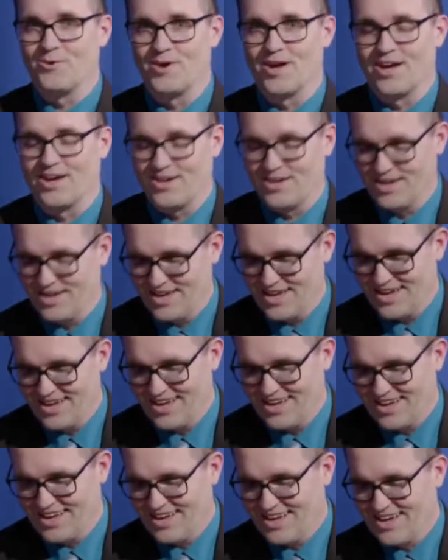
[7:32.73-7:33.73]
you, Guy.
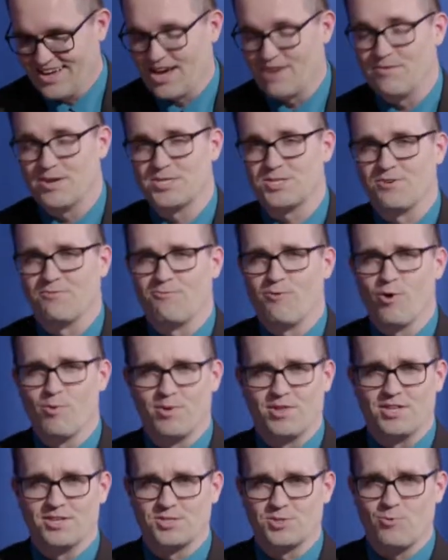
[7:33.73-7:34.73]
I've asked a
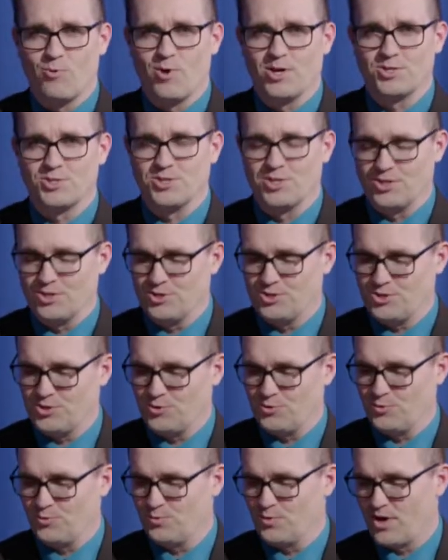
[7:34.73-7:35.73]
form of this question
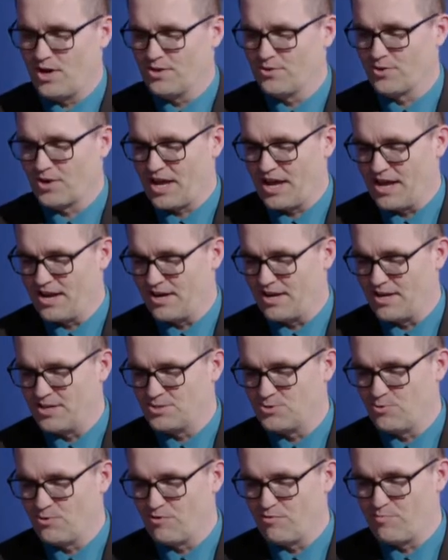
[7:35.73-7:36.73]
to other
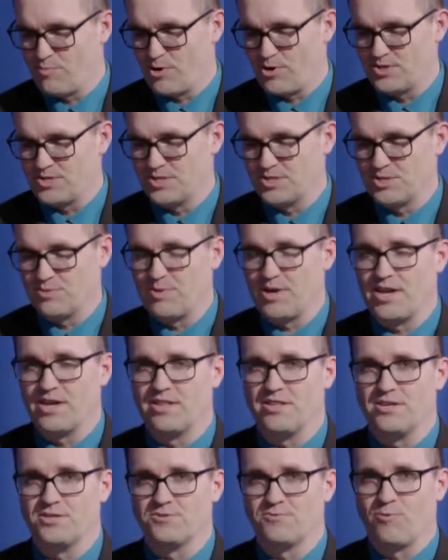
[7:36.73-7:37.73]
candidates who have
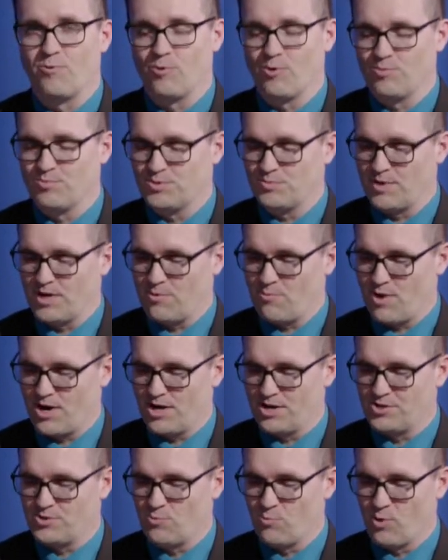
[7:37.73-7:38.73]
participated in these forums, but I
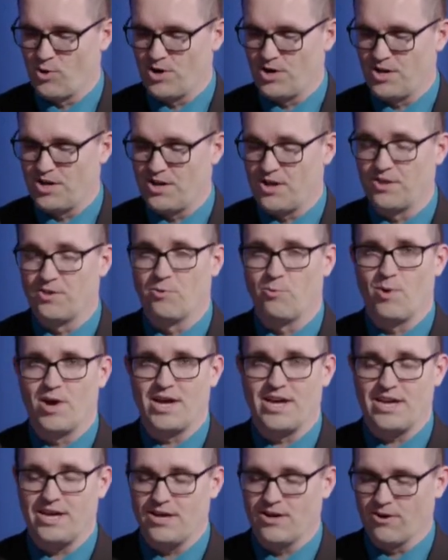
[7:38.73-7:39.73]
wanted to word it another
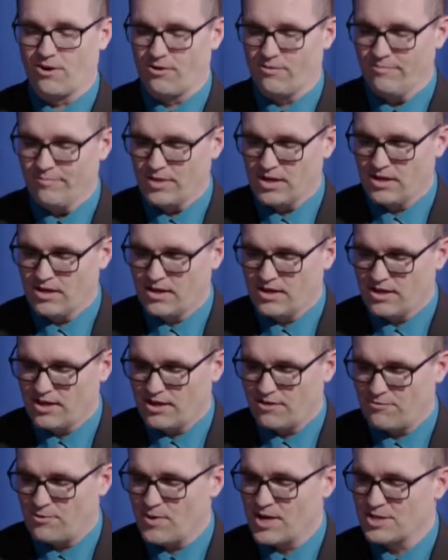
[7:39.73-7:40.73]
way here.
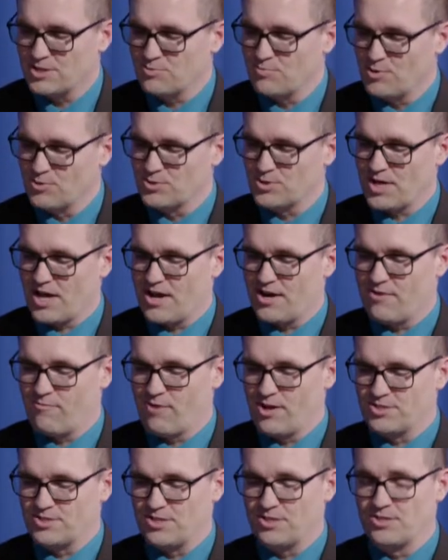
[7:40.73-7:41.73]
If you ask most county
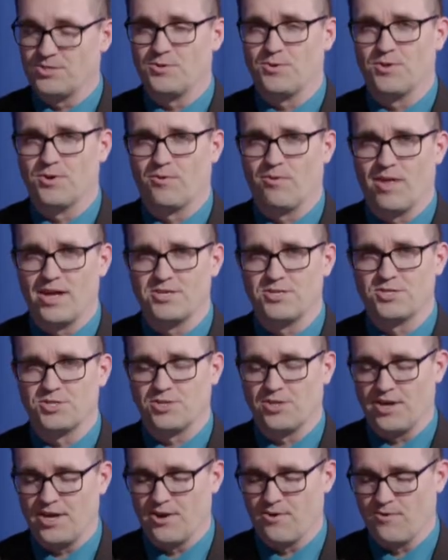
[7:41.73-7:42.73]
residents who their
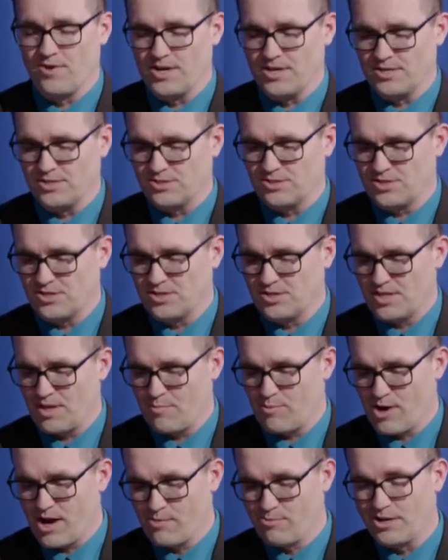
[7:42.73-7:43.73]
legislator is, they
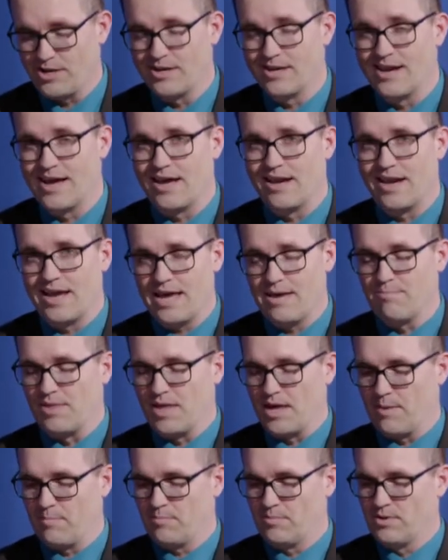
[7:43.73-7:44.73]
probably could not name
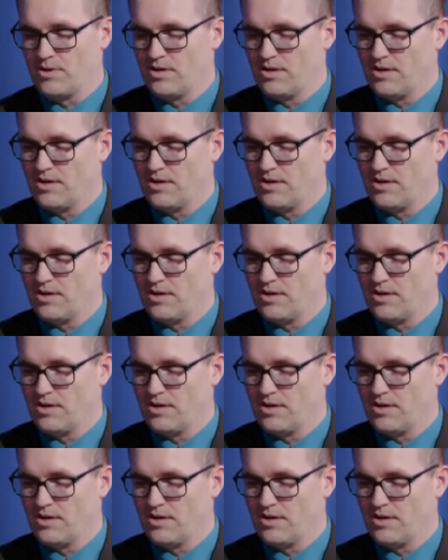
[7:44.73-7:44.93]
them.